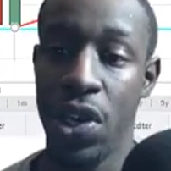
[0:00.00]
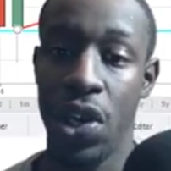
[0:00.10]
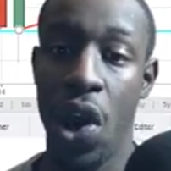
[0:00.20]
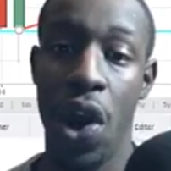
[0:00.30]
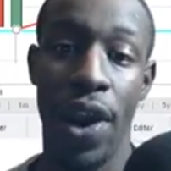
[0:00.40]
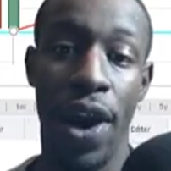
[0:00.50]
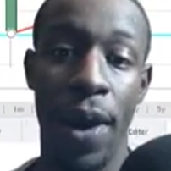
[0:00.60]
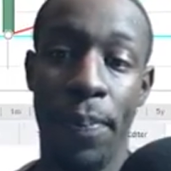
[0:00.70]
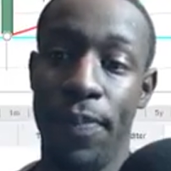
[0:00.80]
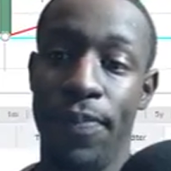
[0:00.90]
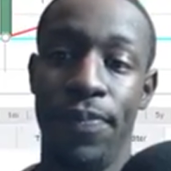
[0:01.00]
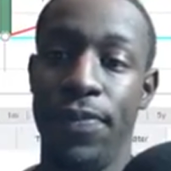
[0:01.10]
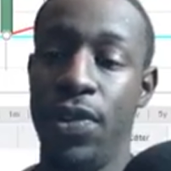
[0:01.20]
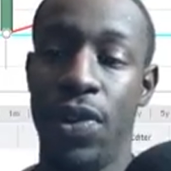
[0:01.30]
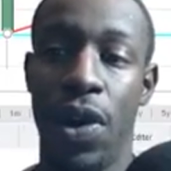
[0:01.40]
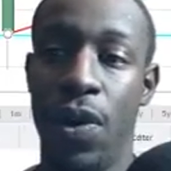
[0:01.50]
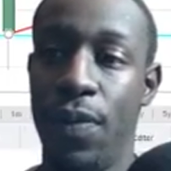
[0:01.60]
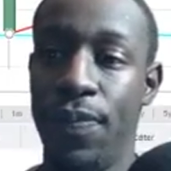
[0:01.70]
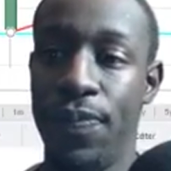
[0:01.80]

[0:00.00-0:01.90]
gone up, you know,